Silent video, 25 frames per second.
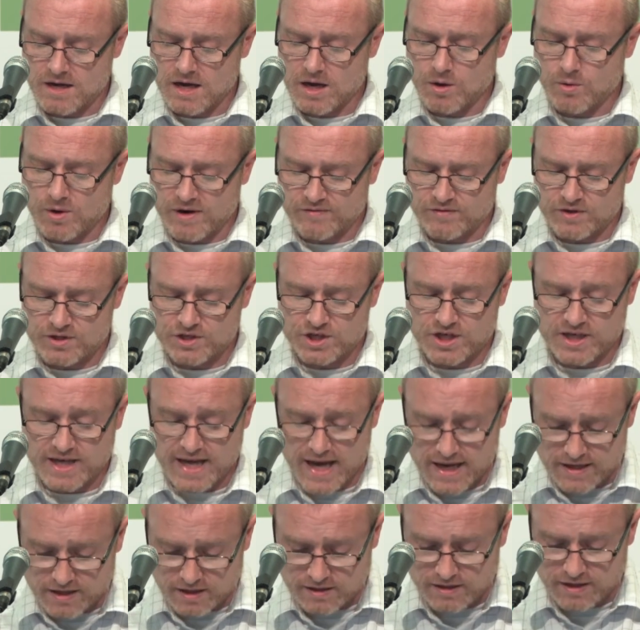However, she
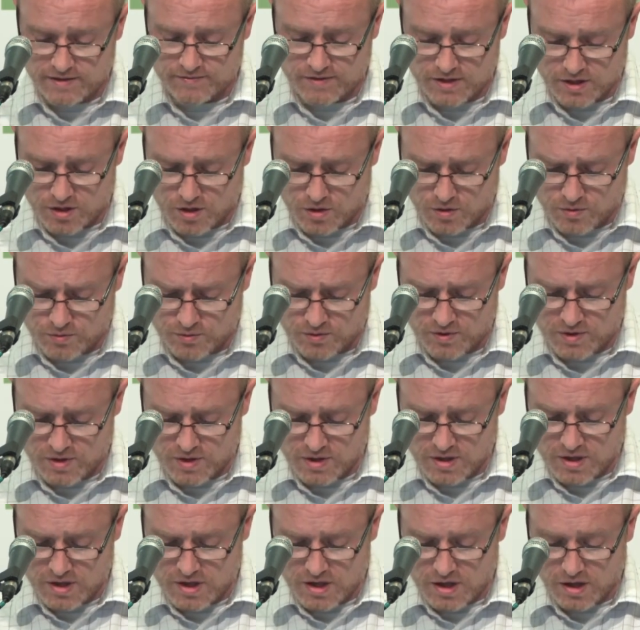cannot live alone,
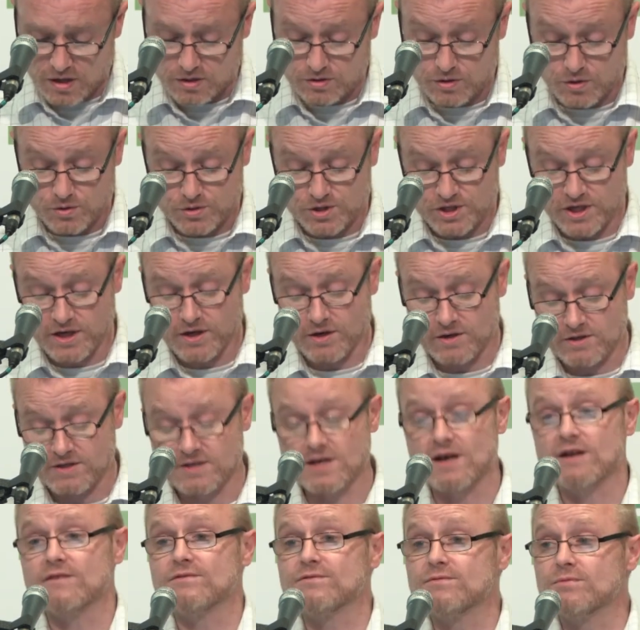although she
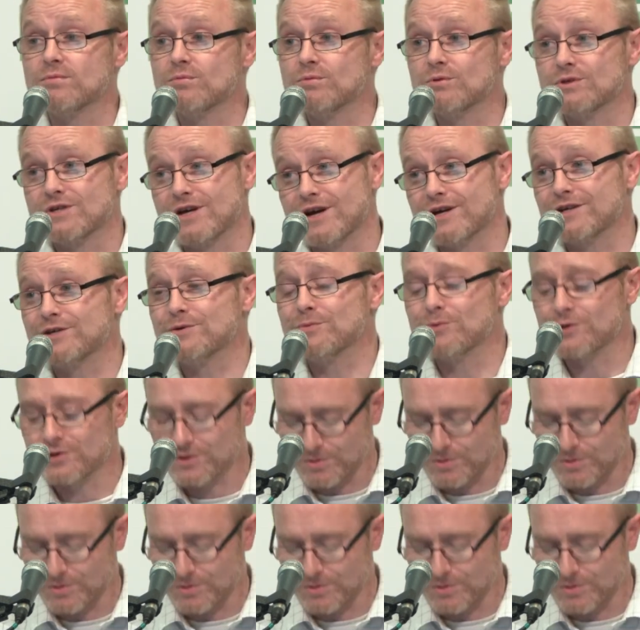herself would argue